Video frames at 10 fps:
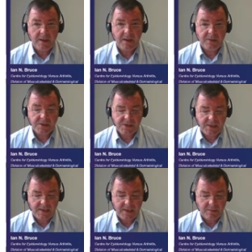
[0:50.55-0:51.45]
and the
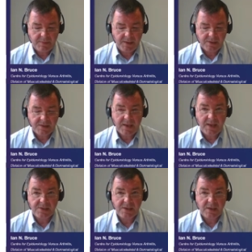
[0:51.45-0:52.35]
SLEDAI based
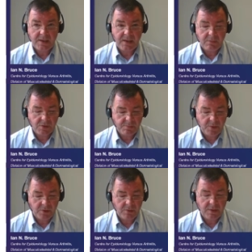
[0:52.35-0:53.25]
SLE
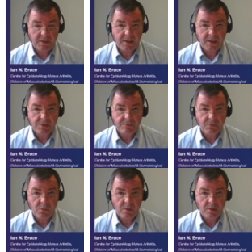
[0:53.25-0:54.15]
Responder Index
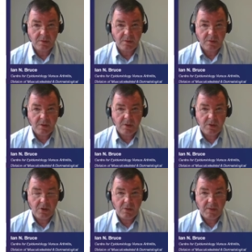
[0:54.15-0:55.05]
4,
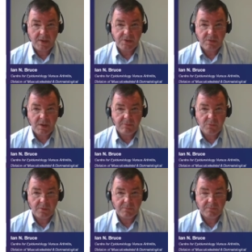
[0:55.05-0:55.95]
or
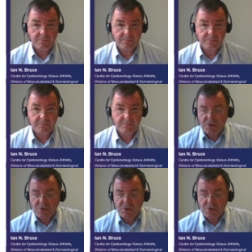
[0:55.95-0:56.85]
SRI4.
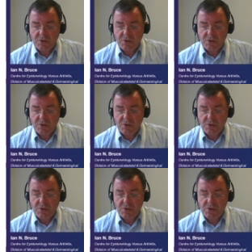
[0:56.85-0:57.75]
Clinical trial
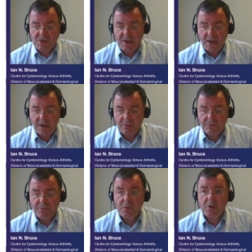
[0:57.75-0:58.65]
responses to
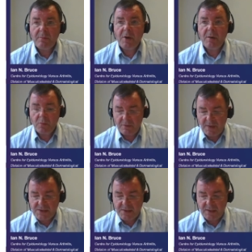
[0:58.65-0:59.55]
anifrolumab were
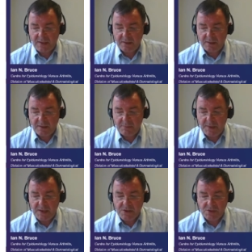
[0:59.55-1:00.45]
investigated in
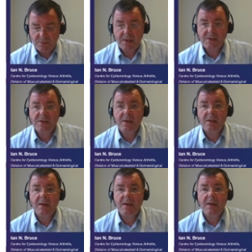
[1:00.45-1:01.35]
patients with
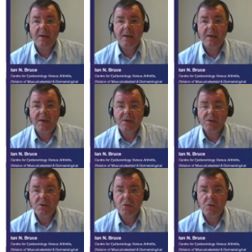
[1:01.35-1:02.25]
SLE in the
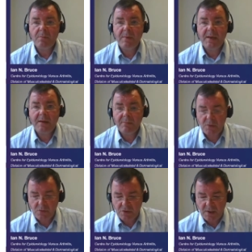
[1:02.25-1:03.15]
phase 2b
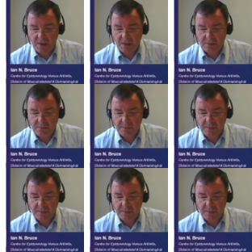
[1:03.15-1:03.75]
MUSE trial